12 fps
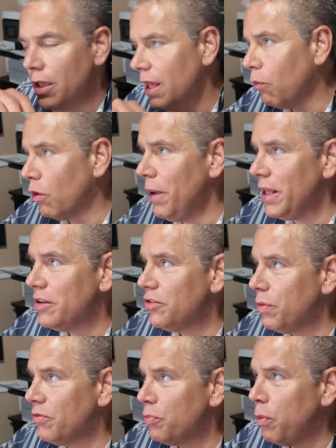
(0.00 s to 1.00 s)
I want to make this
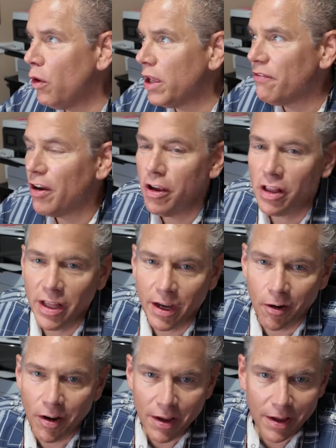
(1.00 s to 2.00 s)
point very clear.